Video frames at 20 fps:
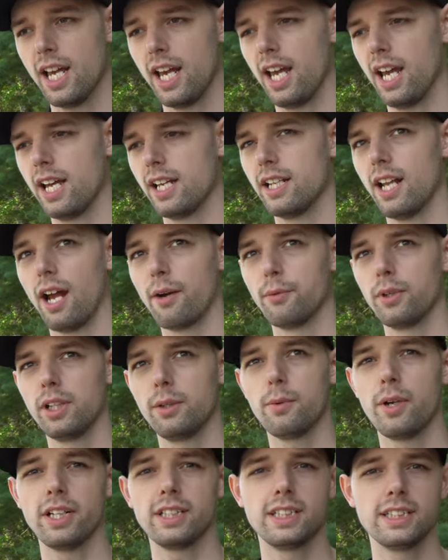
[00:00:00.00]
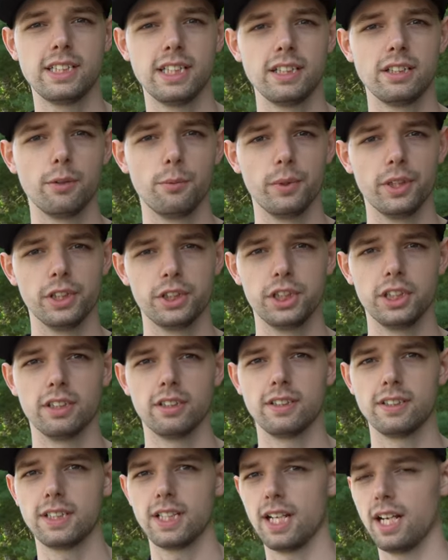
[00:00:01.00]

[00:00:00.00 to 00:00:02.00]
and I really wanted to tint the windshield.